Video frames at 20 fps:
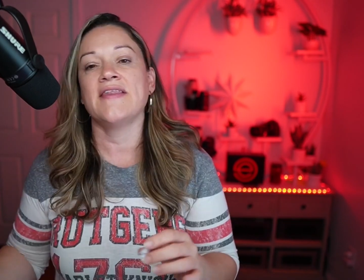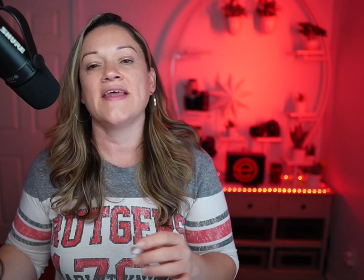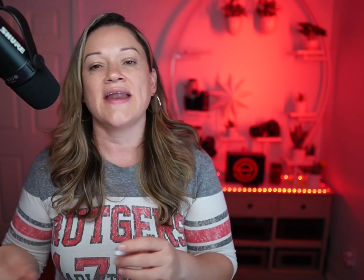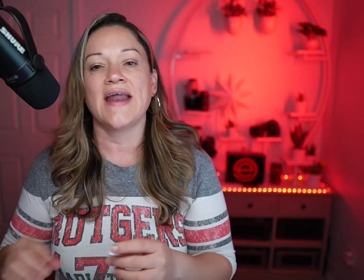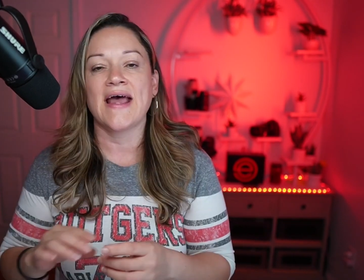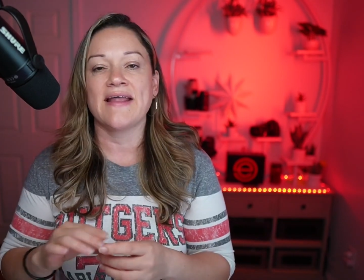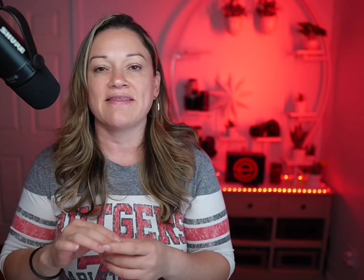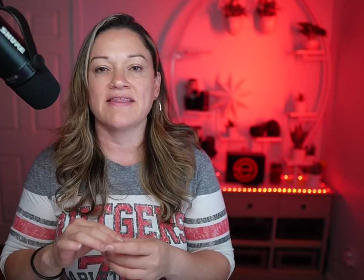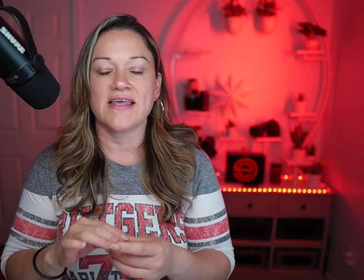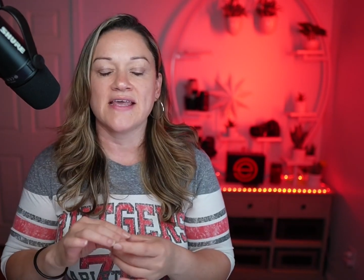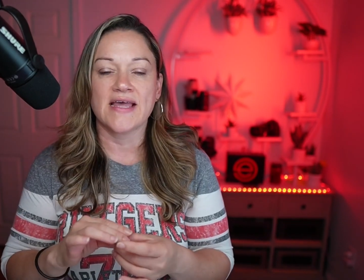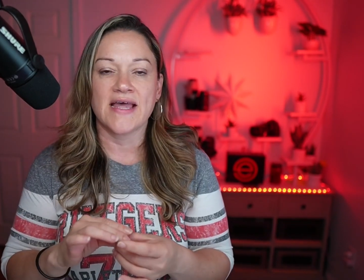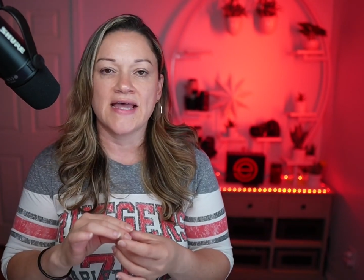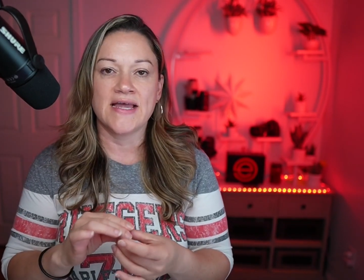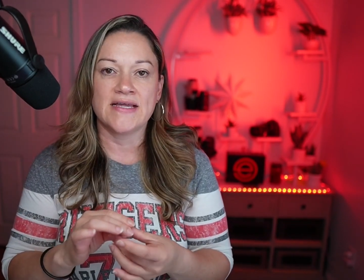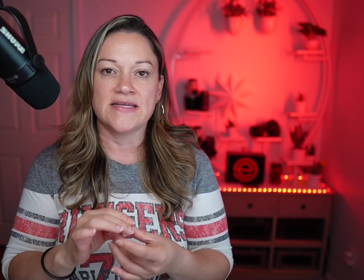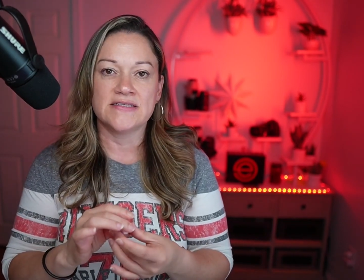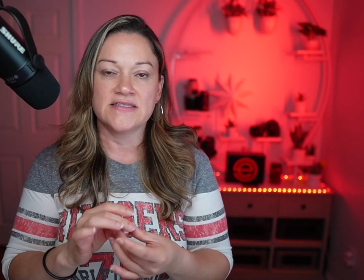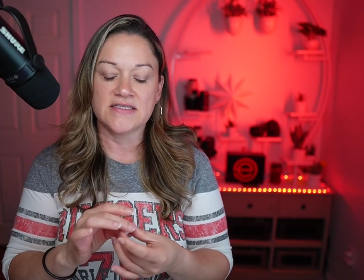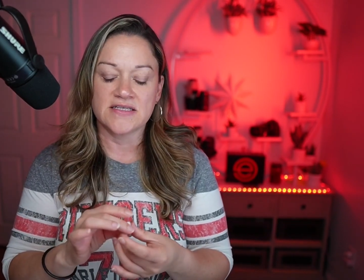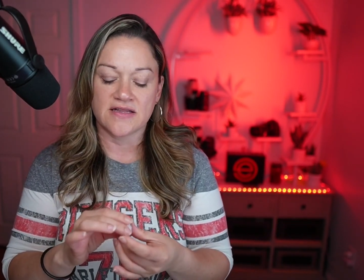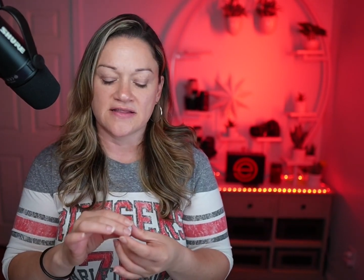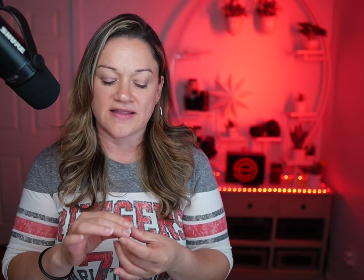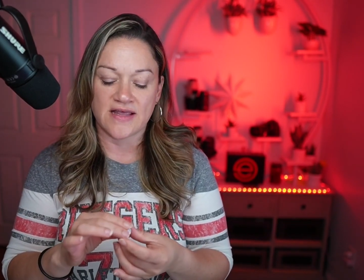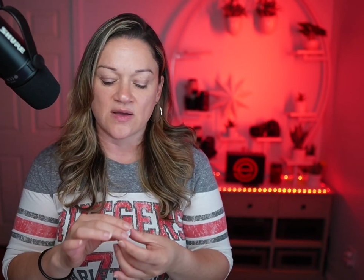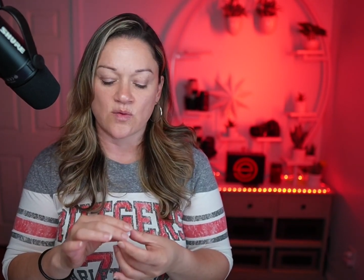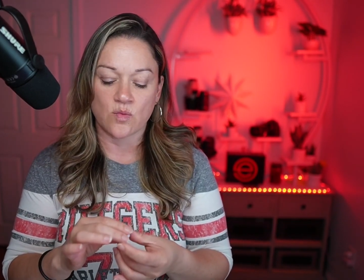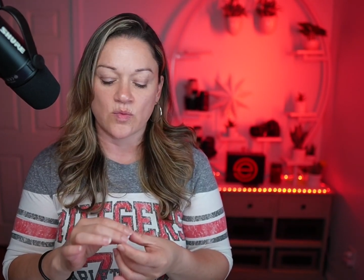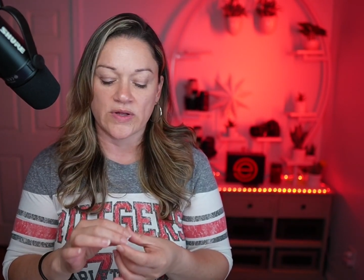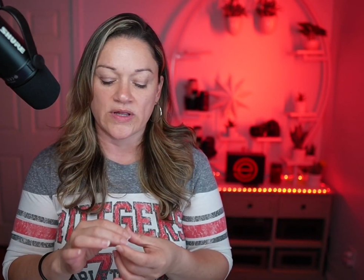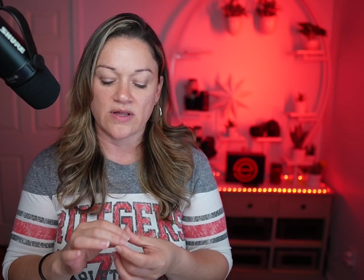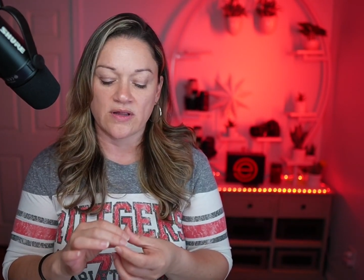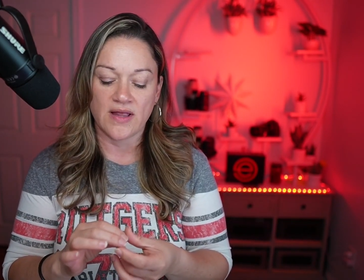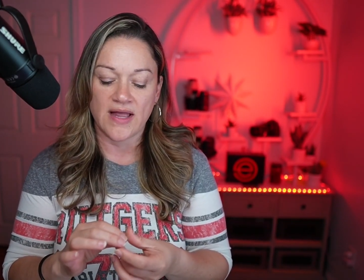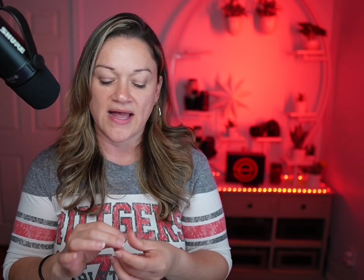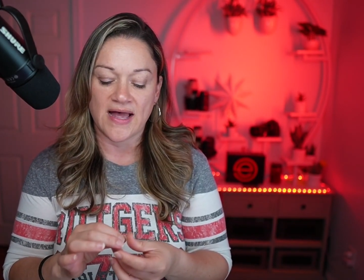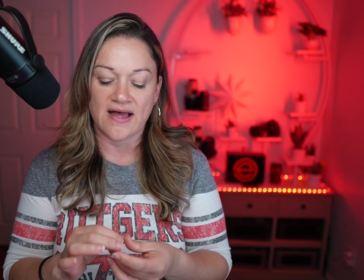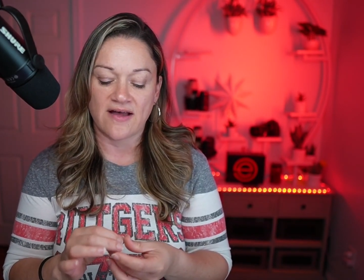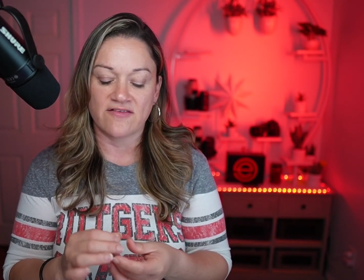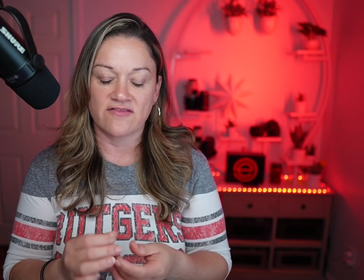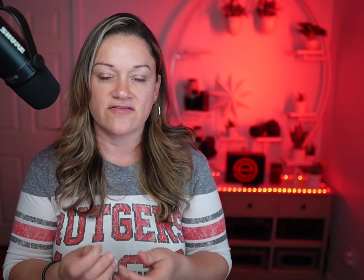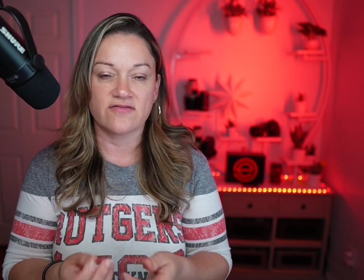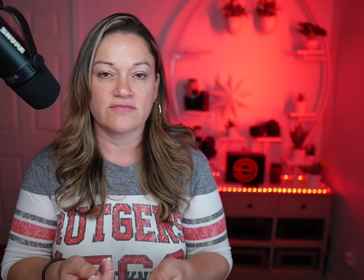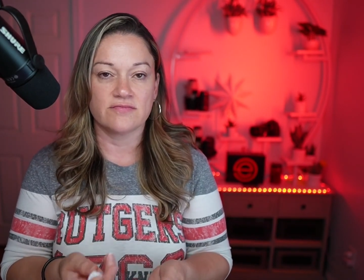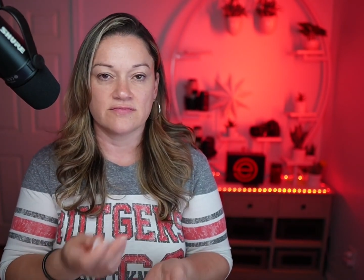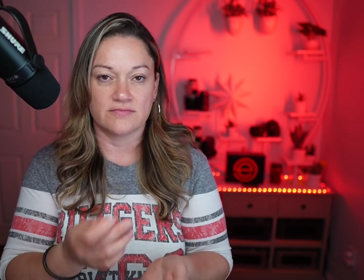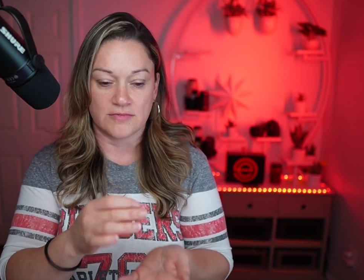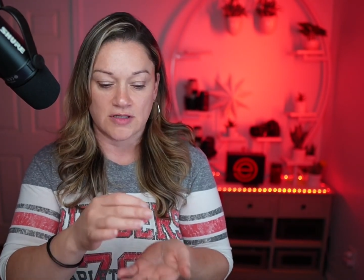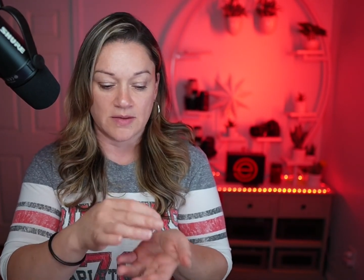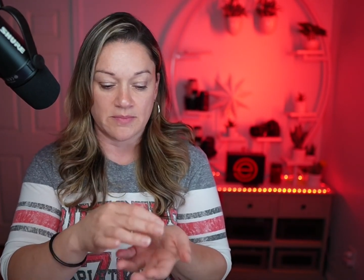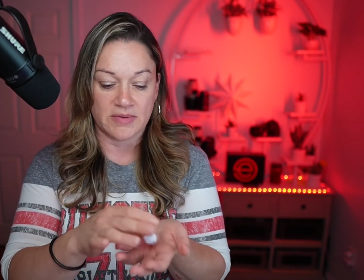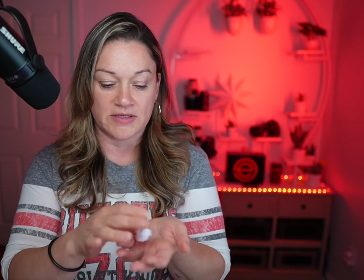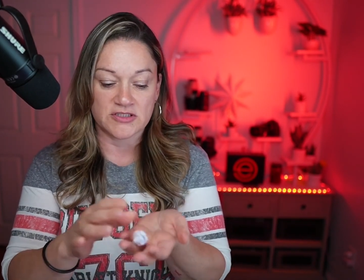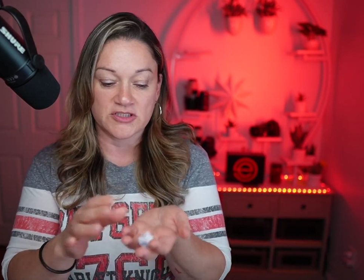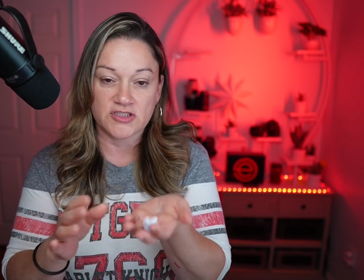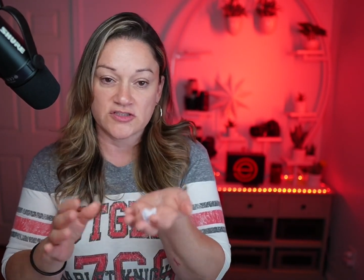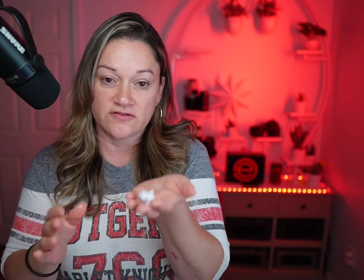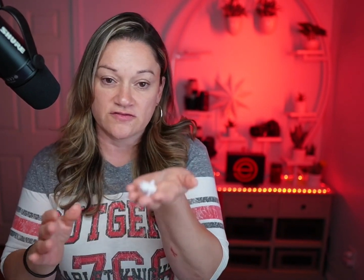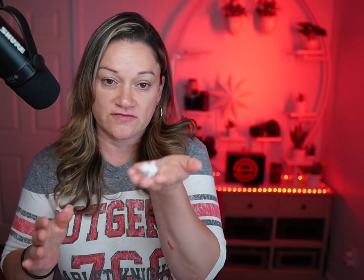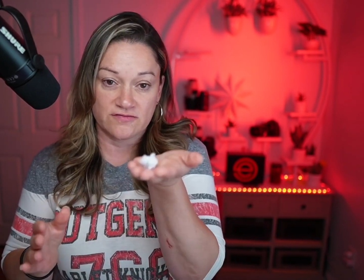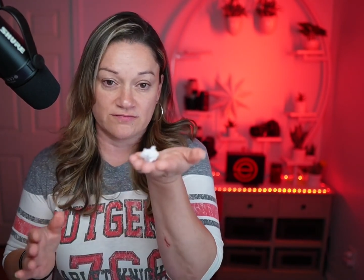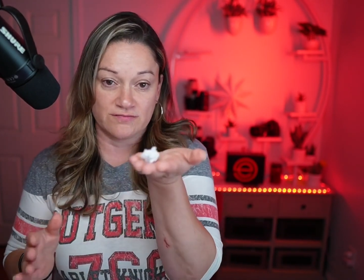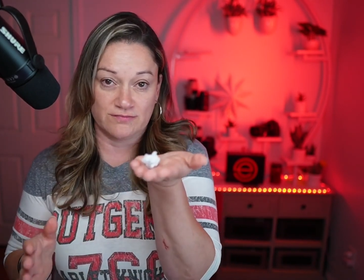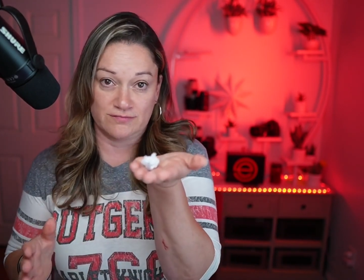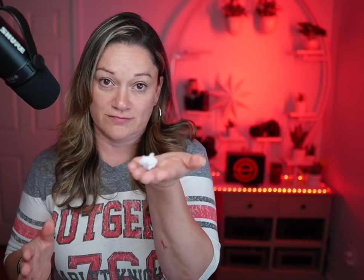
Then at the end, they will have a bunch of